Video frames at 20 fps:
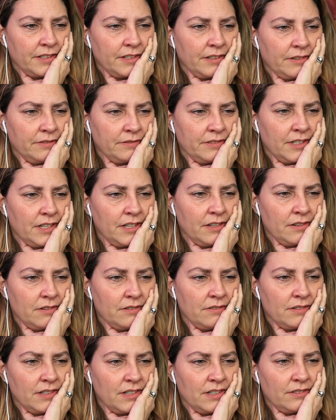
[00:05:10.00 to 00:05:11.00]
Oh no.
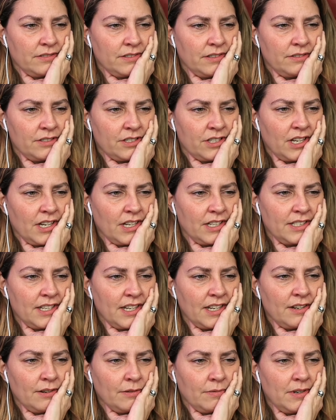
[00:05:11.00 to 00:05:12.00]
Oh no, she couldn't
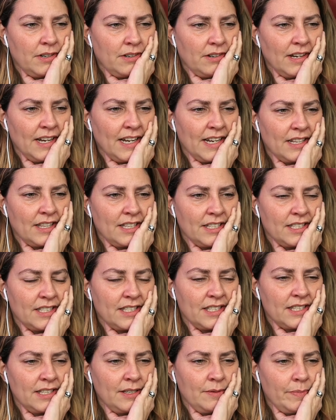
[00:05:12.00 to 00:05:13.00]
take her while Agatha's
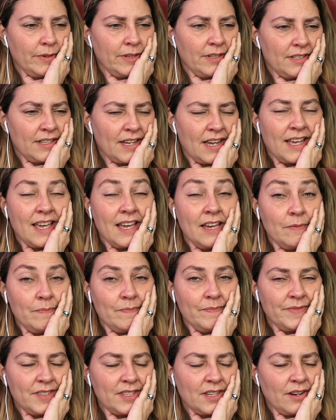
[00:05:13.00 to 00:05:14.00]
sleeping. Take him,
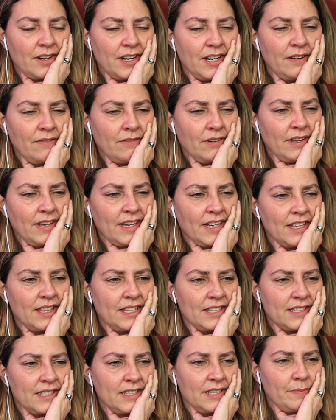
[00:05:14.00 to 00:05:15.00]
sorry, while
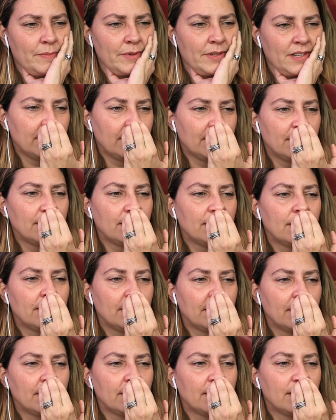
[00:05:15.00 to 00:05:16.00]
Agatha's sleeping.
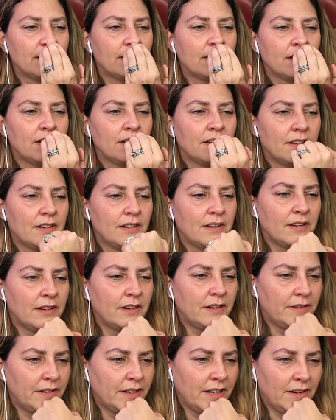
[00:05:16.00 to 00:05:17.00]

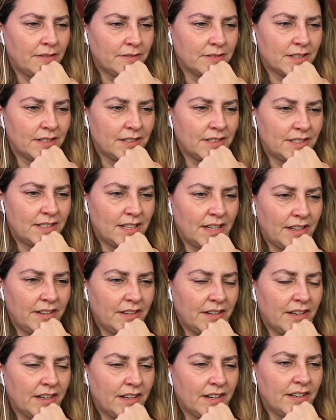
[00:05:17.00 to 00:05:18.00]
Oh yeah, I was gonna say,
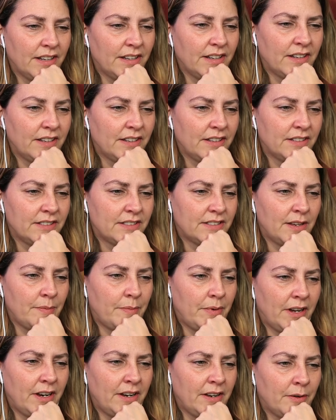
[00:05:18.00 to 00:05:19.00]
you gotta say
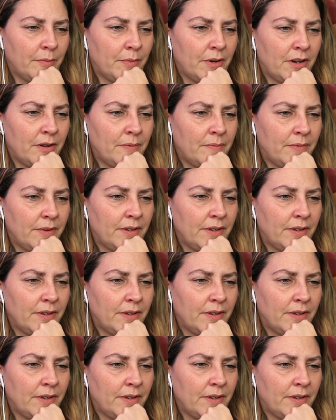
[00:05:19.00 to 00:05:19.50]
bye to your mom.